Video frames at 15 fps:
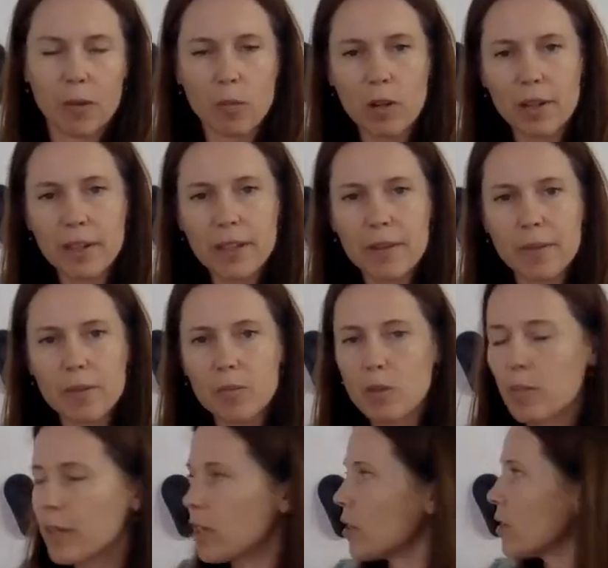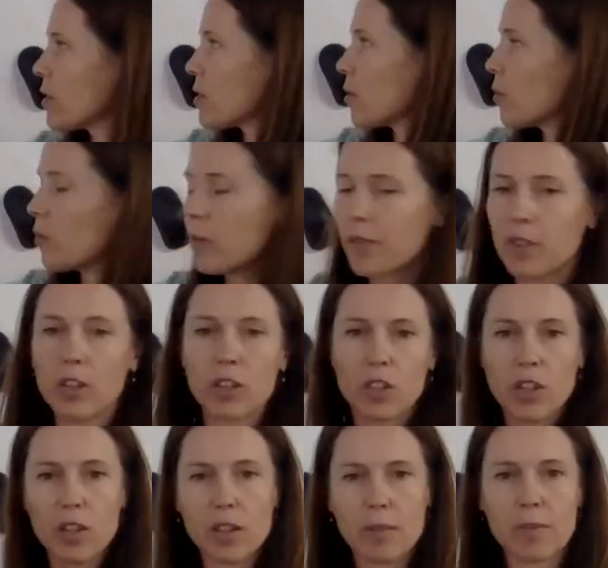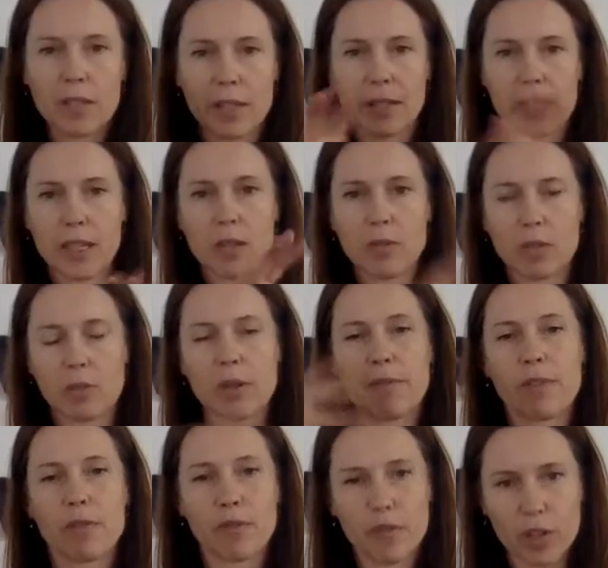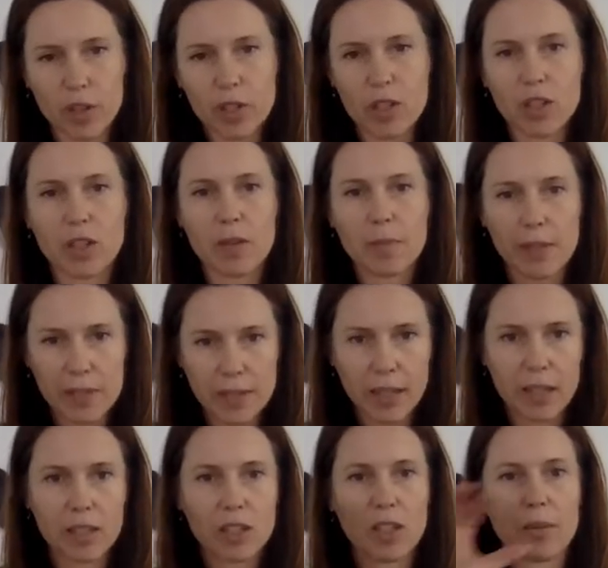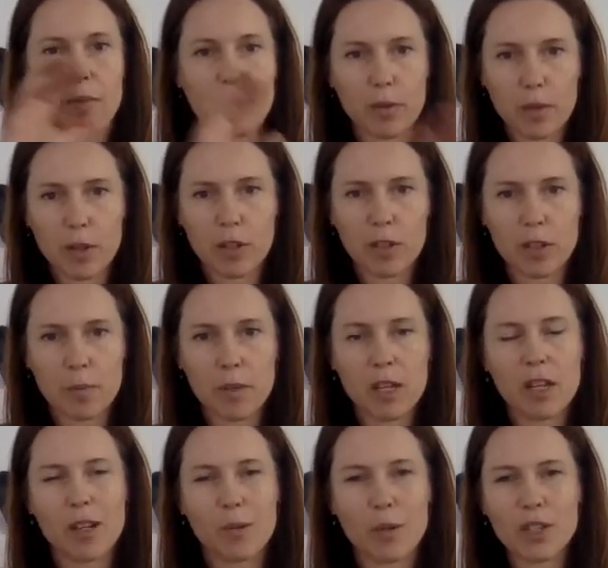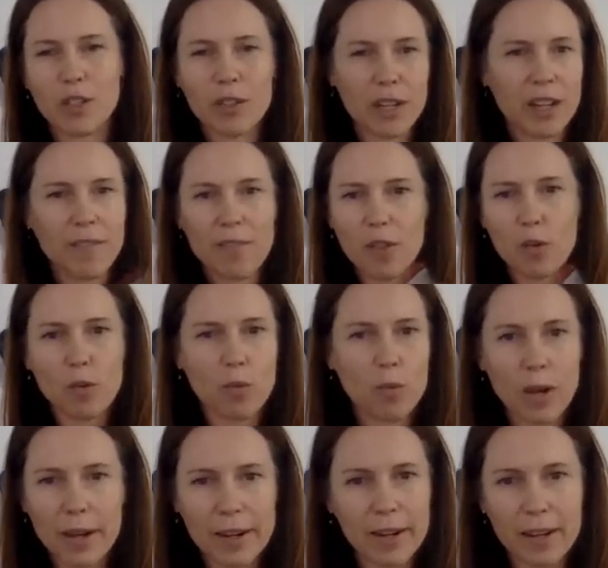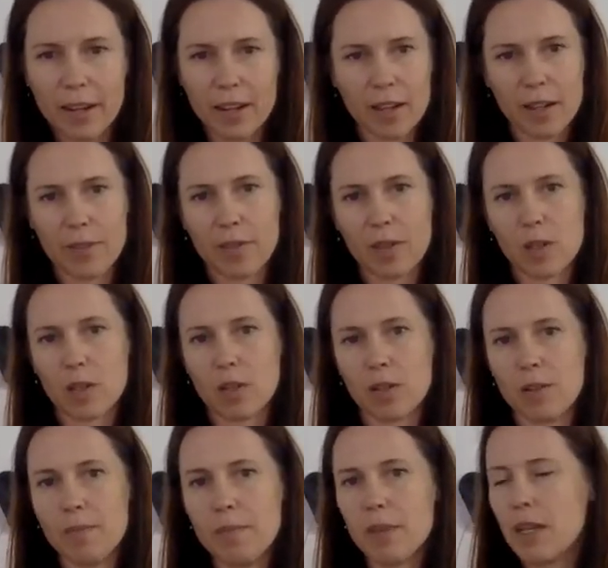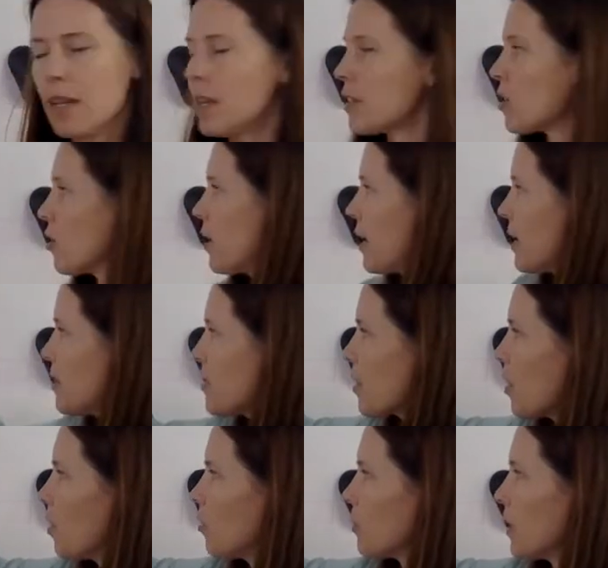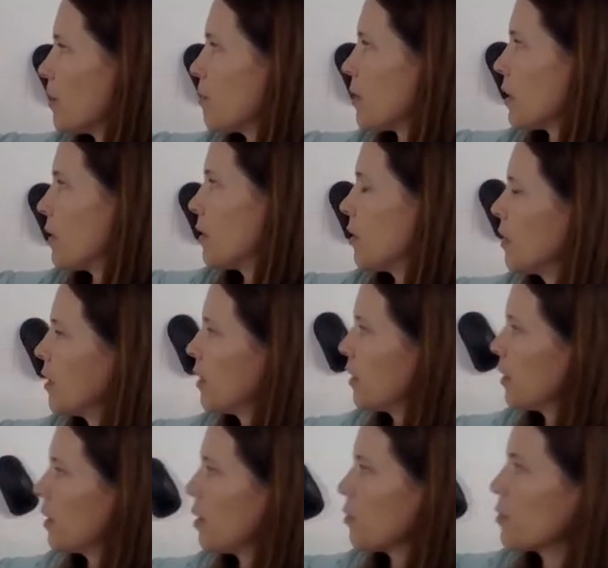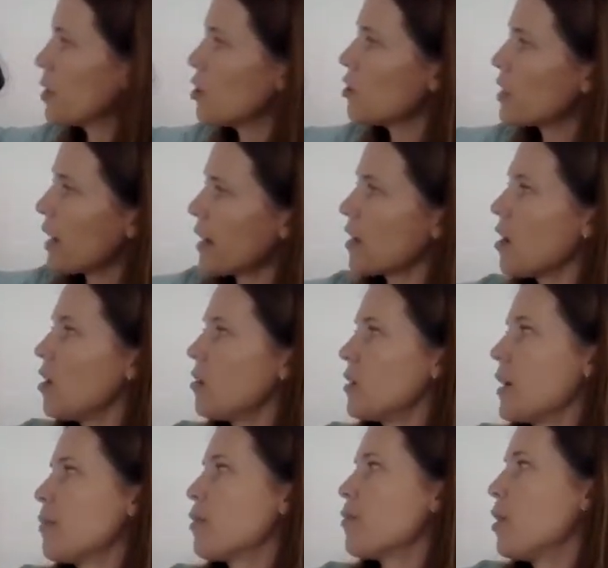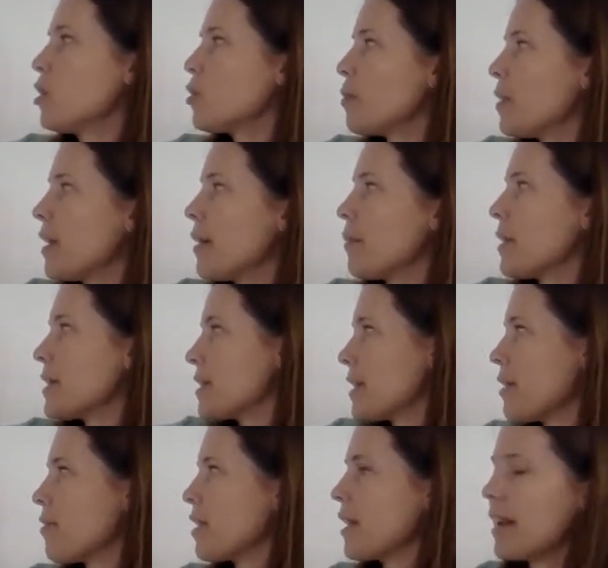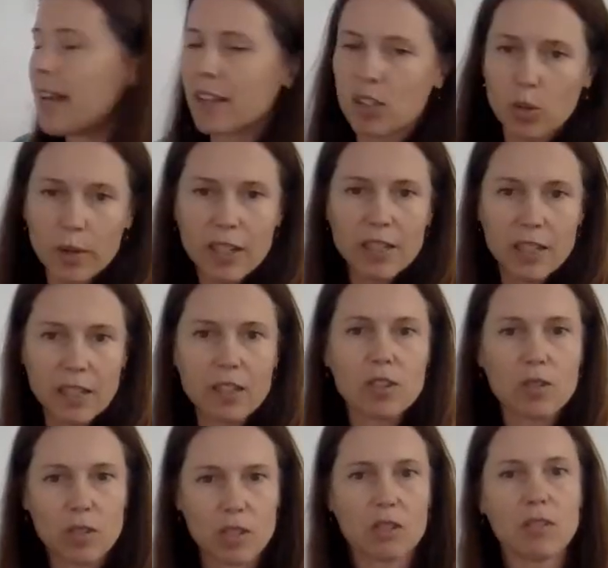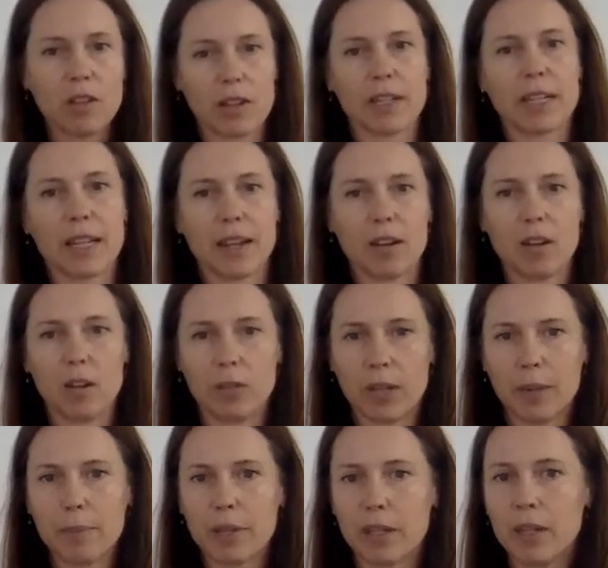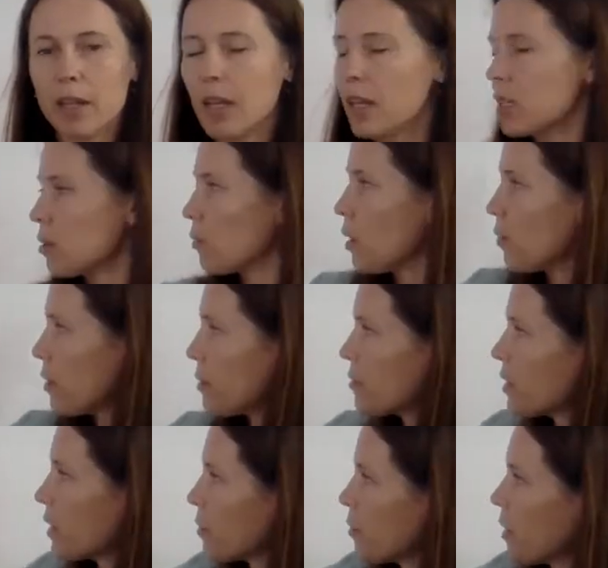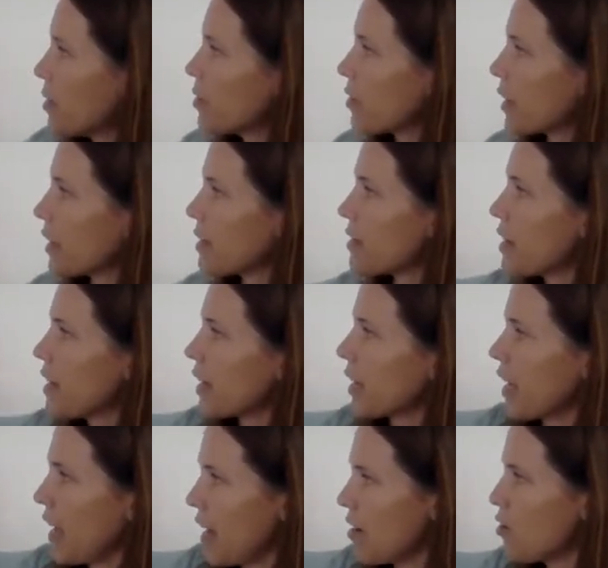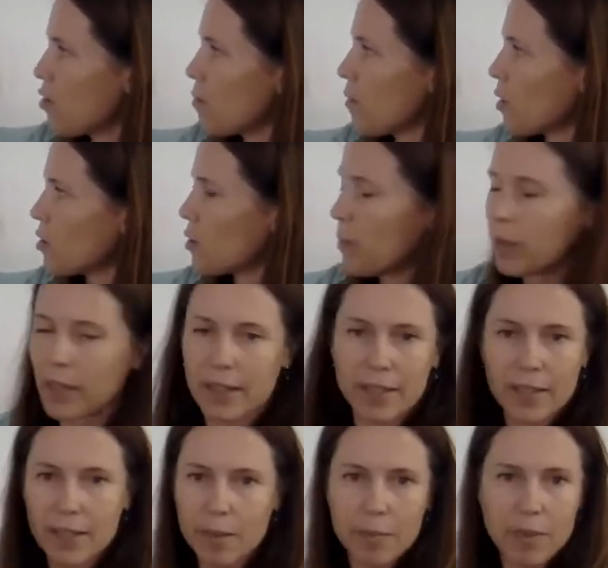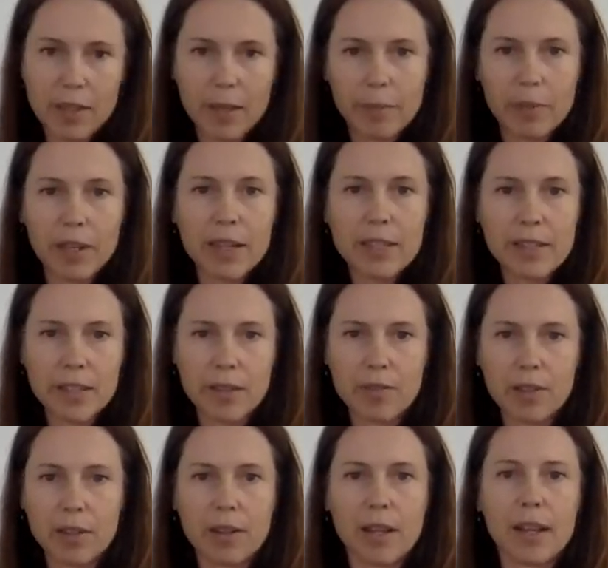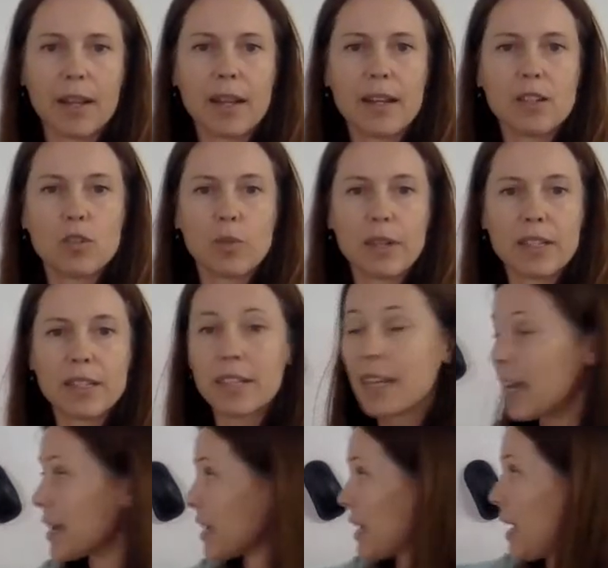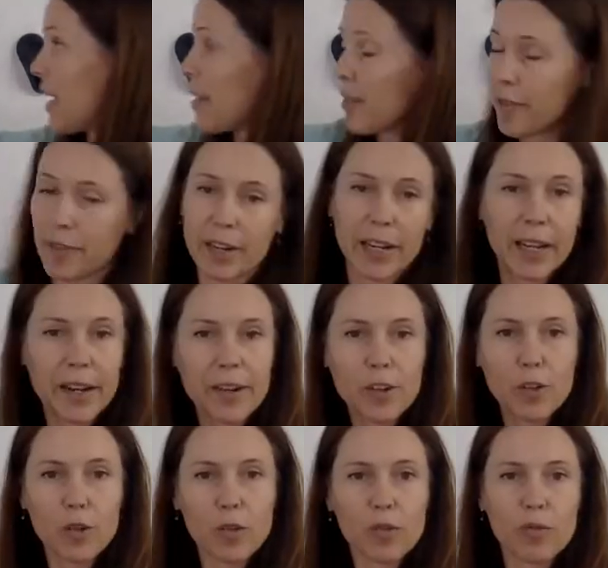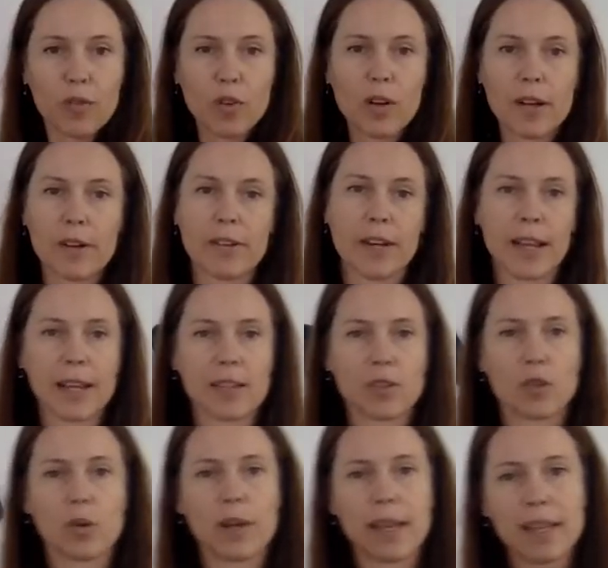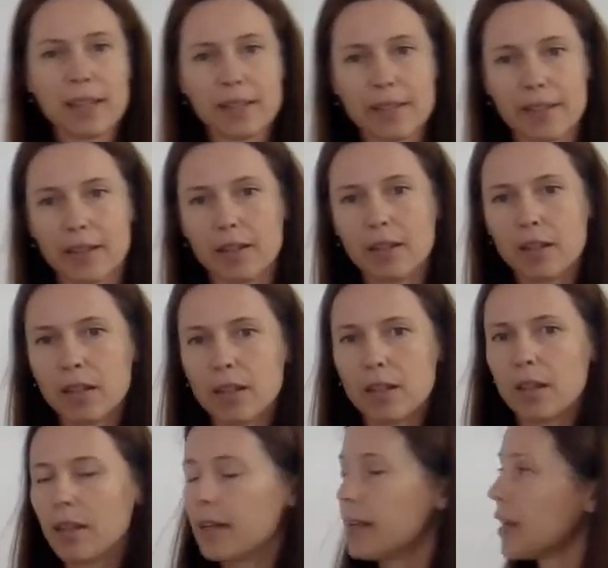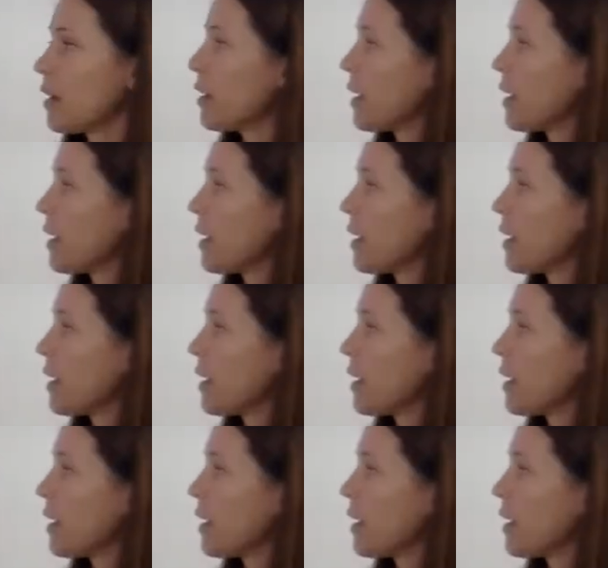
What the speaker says: Why? Well, because we've got terms in a sequence. We have the first term, the second term, the third term. We don't have the 1.5th term. So n's a whole number. Now, when you take a whole number, multiply it by 7 and add 20, you're still going to get a whole number. So what we're really wondering is, can you multiply something by 7 and add 20 and get 300 or 400 as your answer? Now,